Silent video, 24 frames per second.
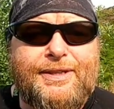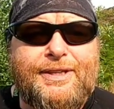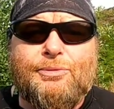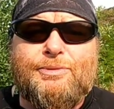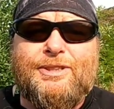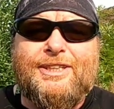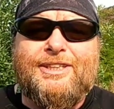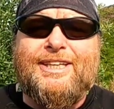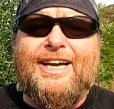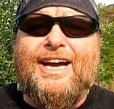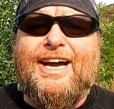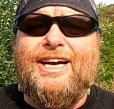
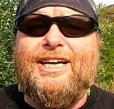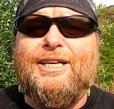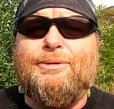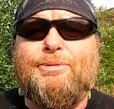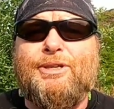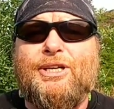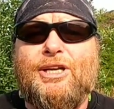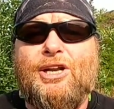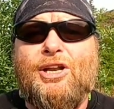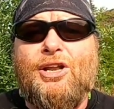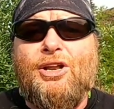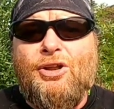Something the
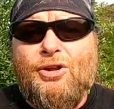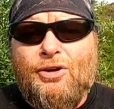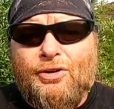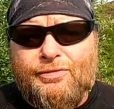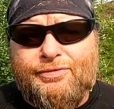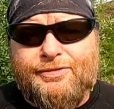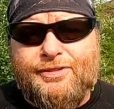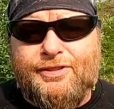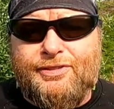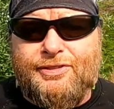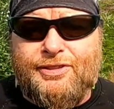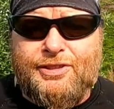halibut
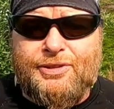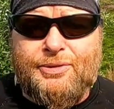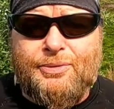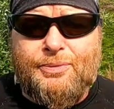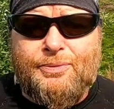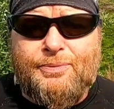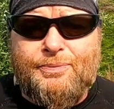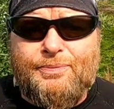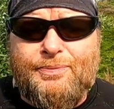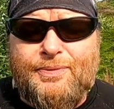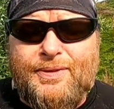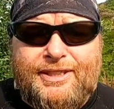love to do
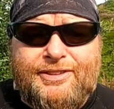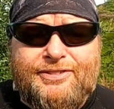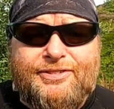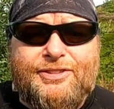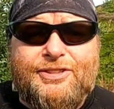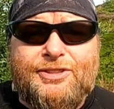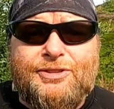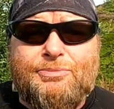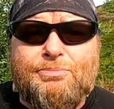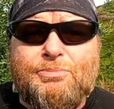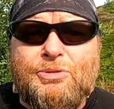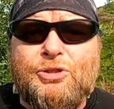
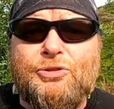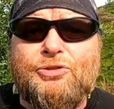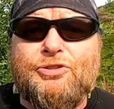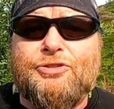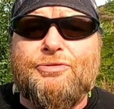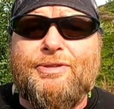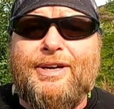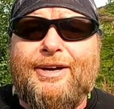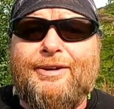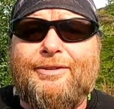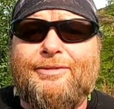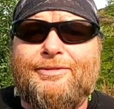is to
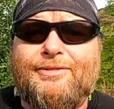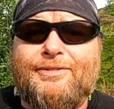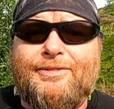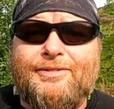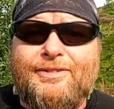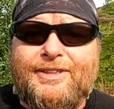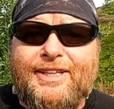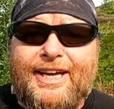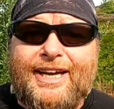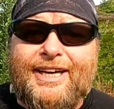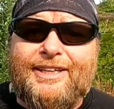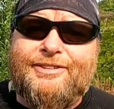mooch
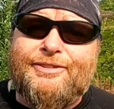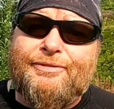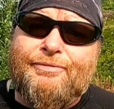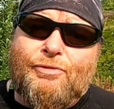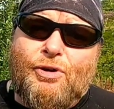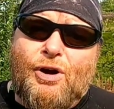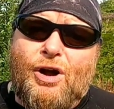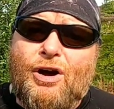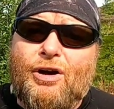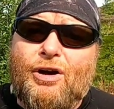around the edge of